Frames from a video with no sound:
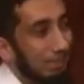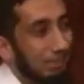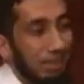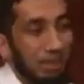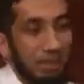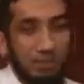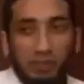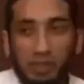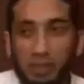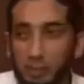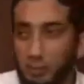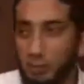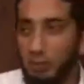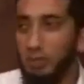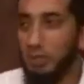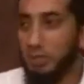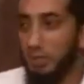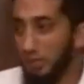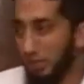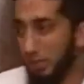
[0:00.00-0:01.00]
But
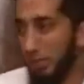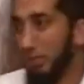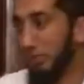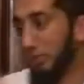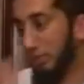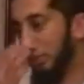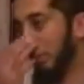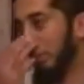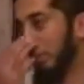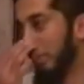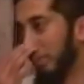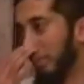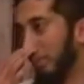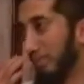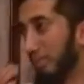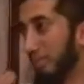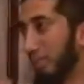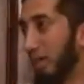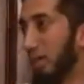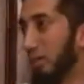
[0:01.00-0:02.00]
eventually she tells him,
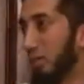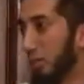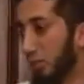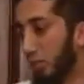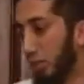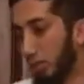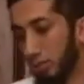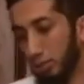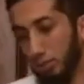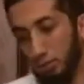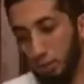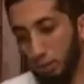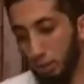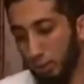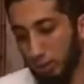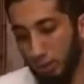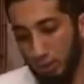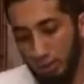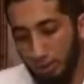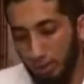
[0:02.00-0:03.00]
and she tells him,
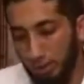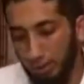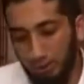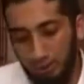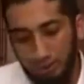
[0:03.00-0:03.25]
look,